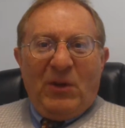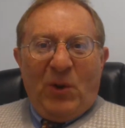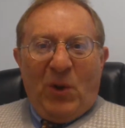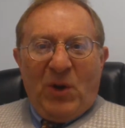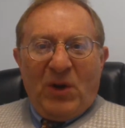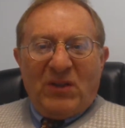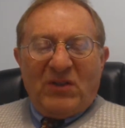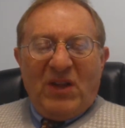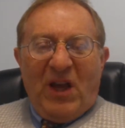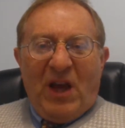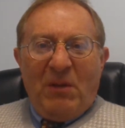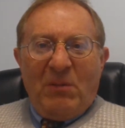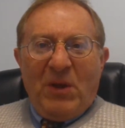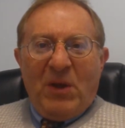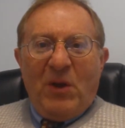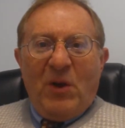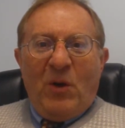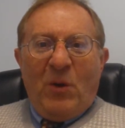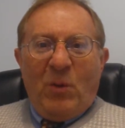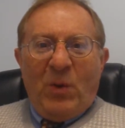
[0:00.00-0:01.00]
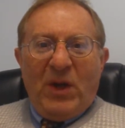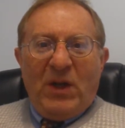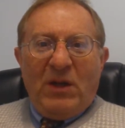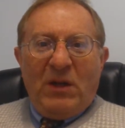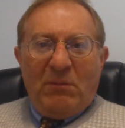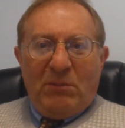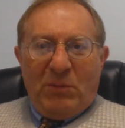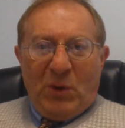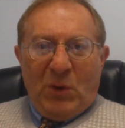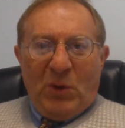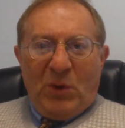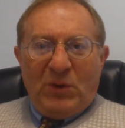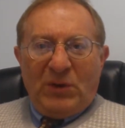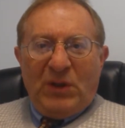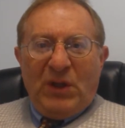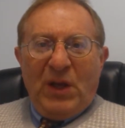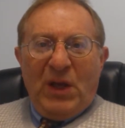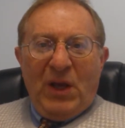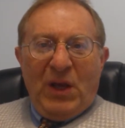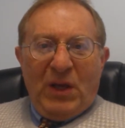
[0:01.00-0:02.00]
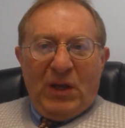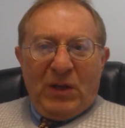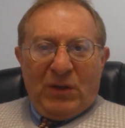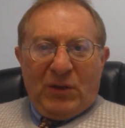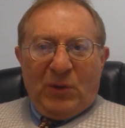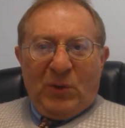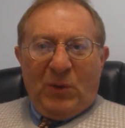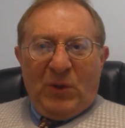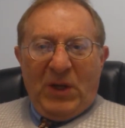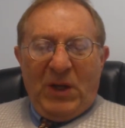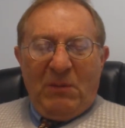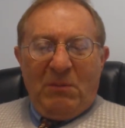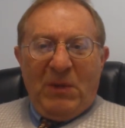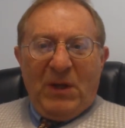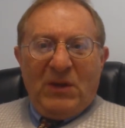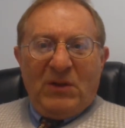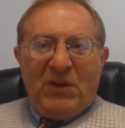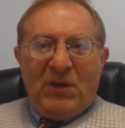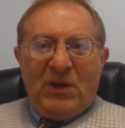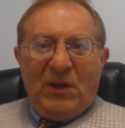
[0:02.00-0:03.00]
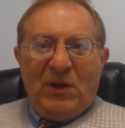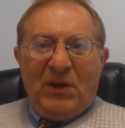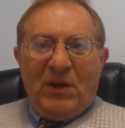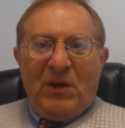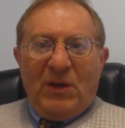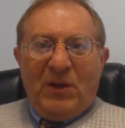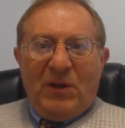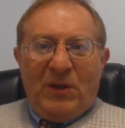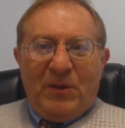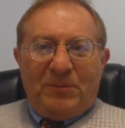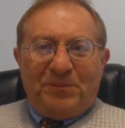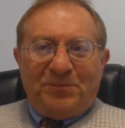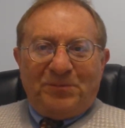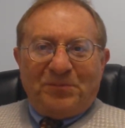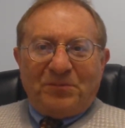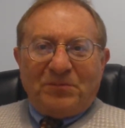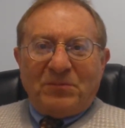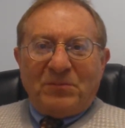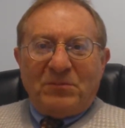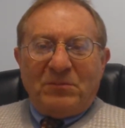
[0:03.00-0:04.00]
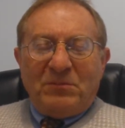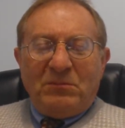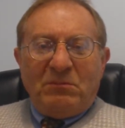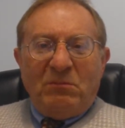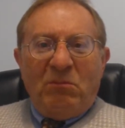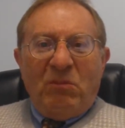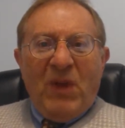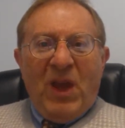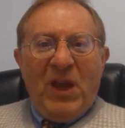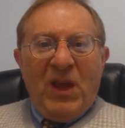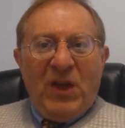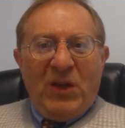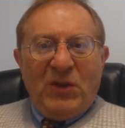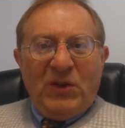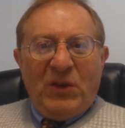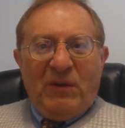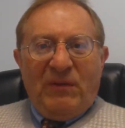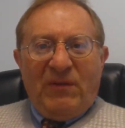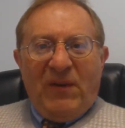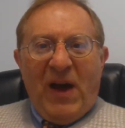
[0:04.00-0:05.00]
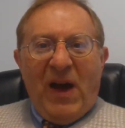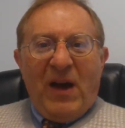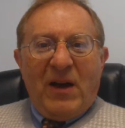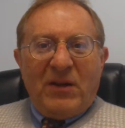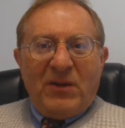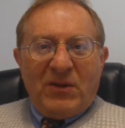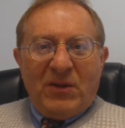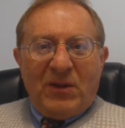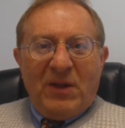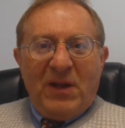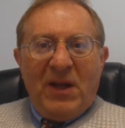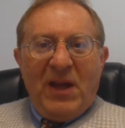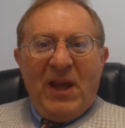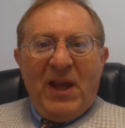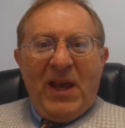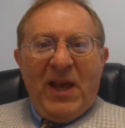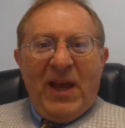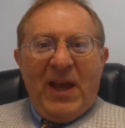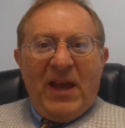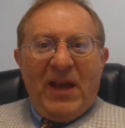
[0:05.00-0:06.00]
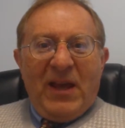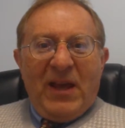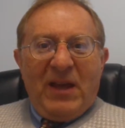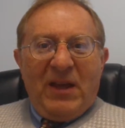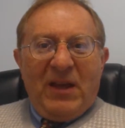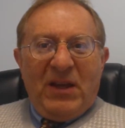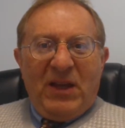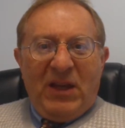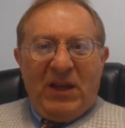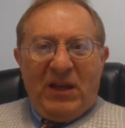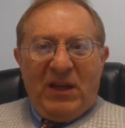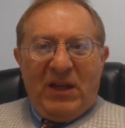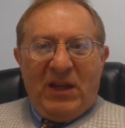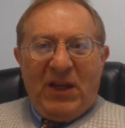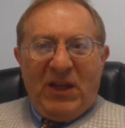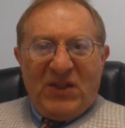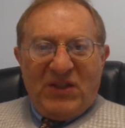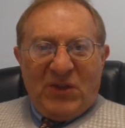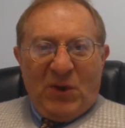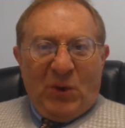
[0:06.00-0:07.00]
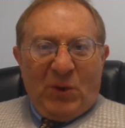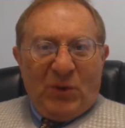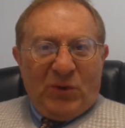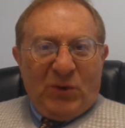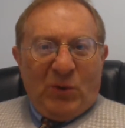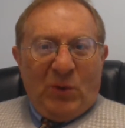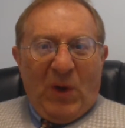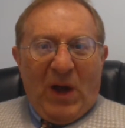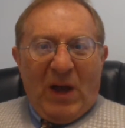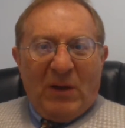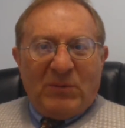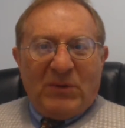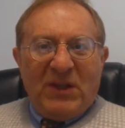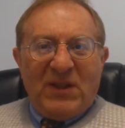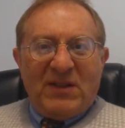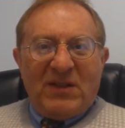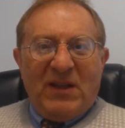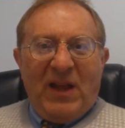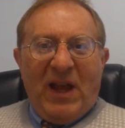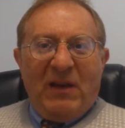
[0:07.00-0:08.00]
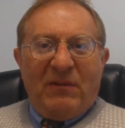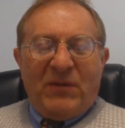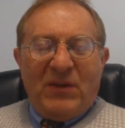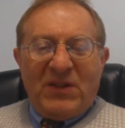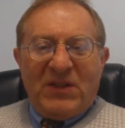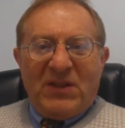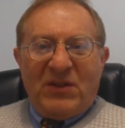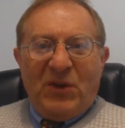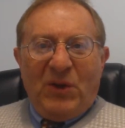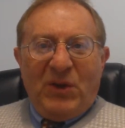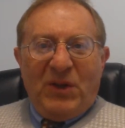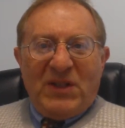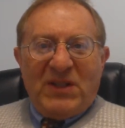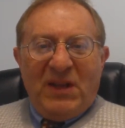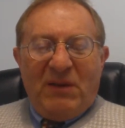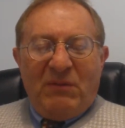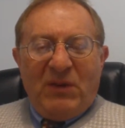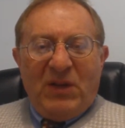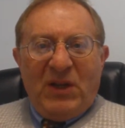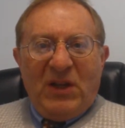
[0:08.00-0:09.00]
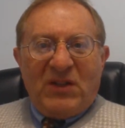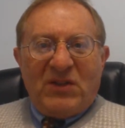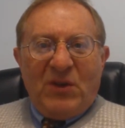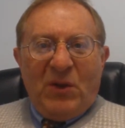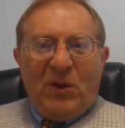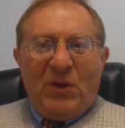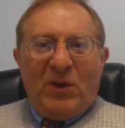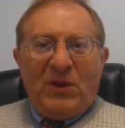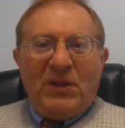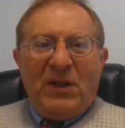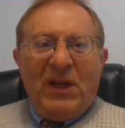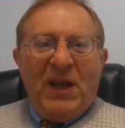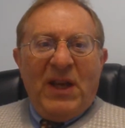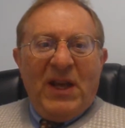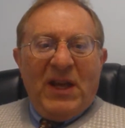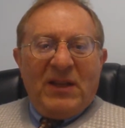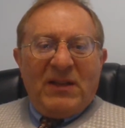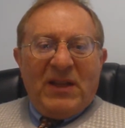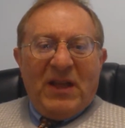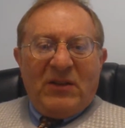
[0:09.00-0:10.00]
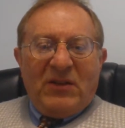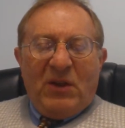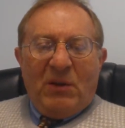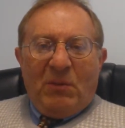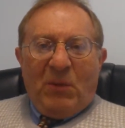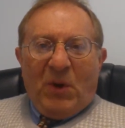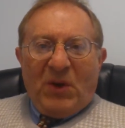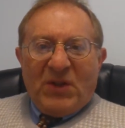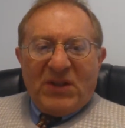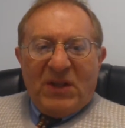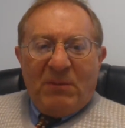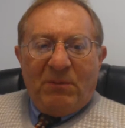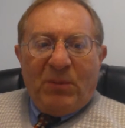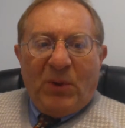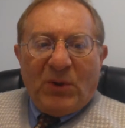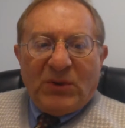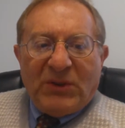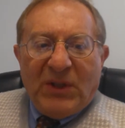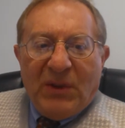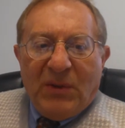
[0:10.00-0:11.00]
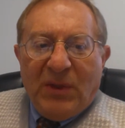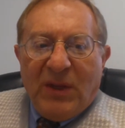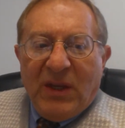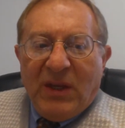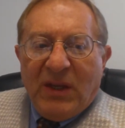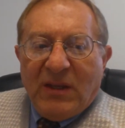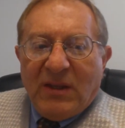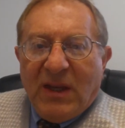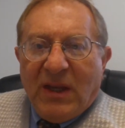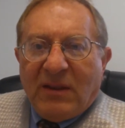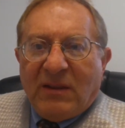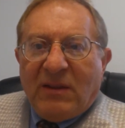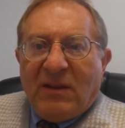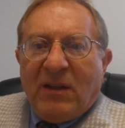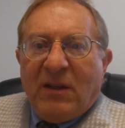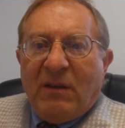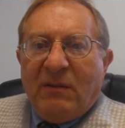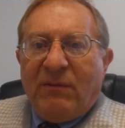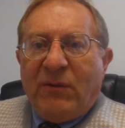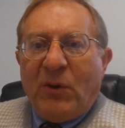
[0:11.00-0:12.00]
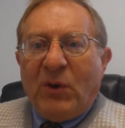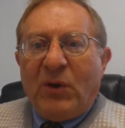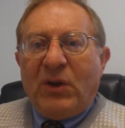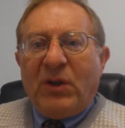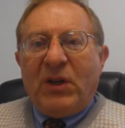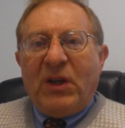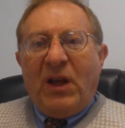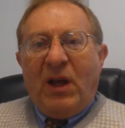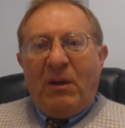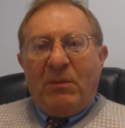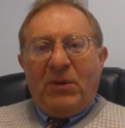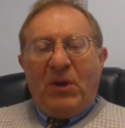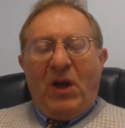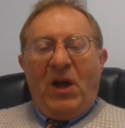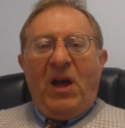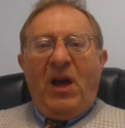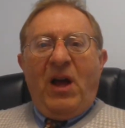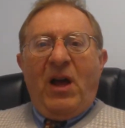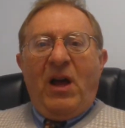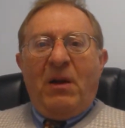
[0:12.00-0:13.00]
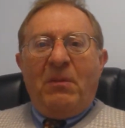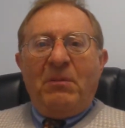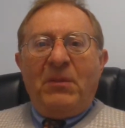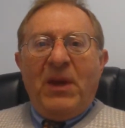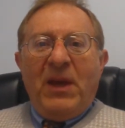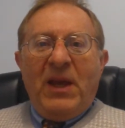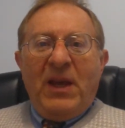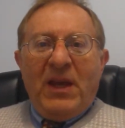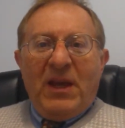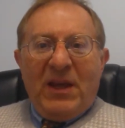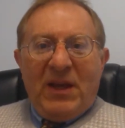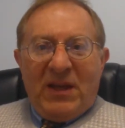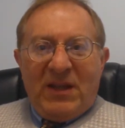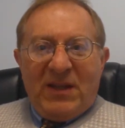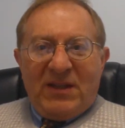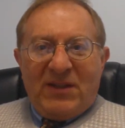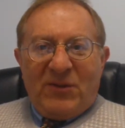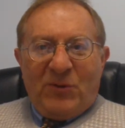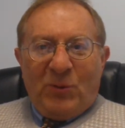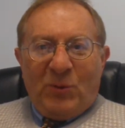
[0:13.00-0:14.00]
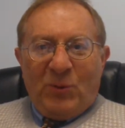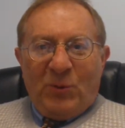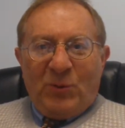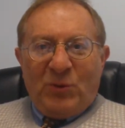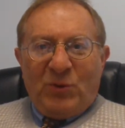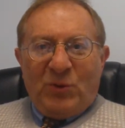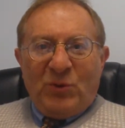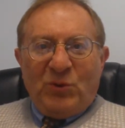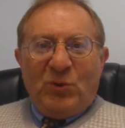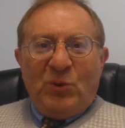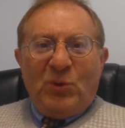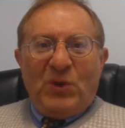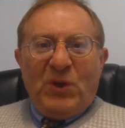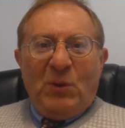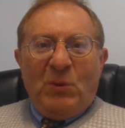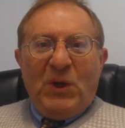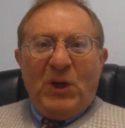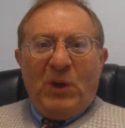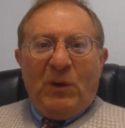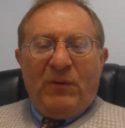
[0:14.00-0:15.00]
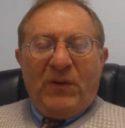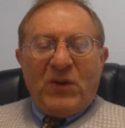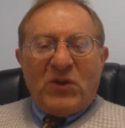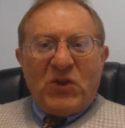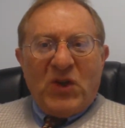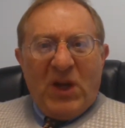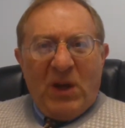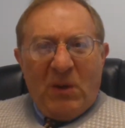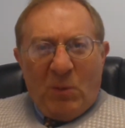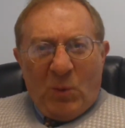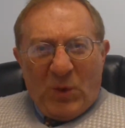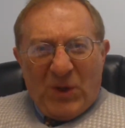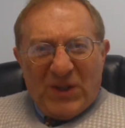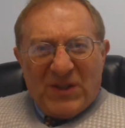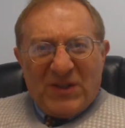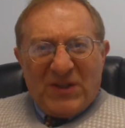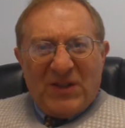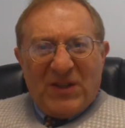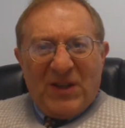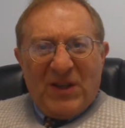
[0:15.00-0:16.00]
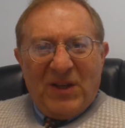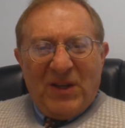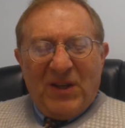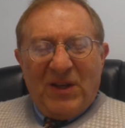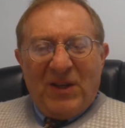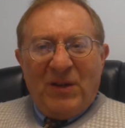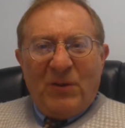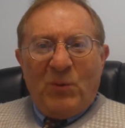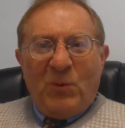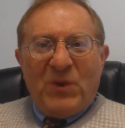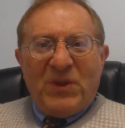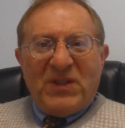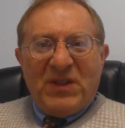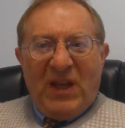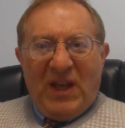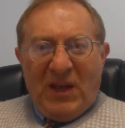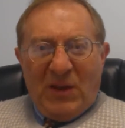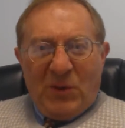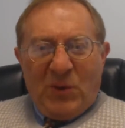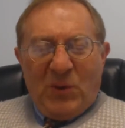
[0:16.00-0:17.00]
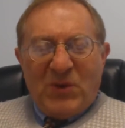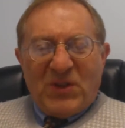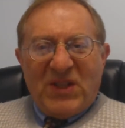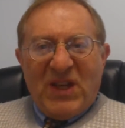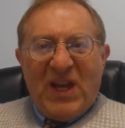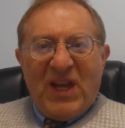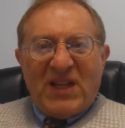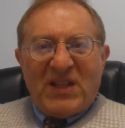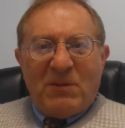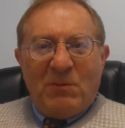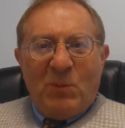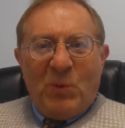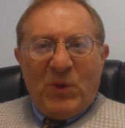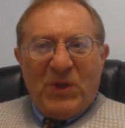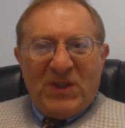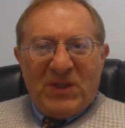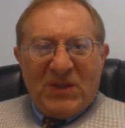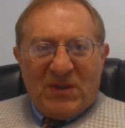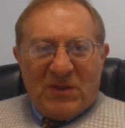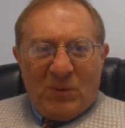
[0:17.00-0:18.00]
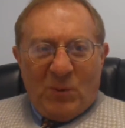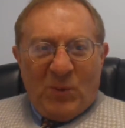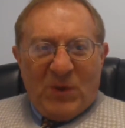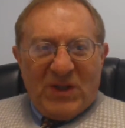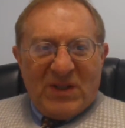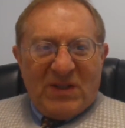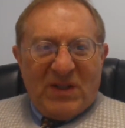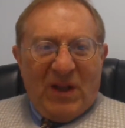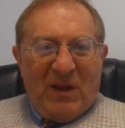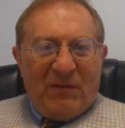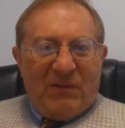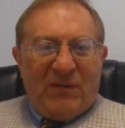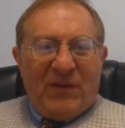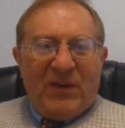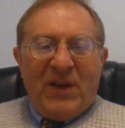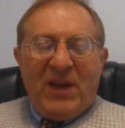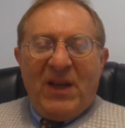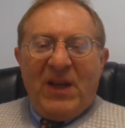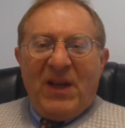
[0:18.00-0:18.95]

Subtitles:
long time ago when Nimrod threw him in the fire. He saw throughout his life, he's 37 years old, that the most important thing that for Abraham is to do the will of Hashem with enthusiasm, with love.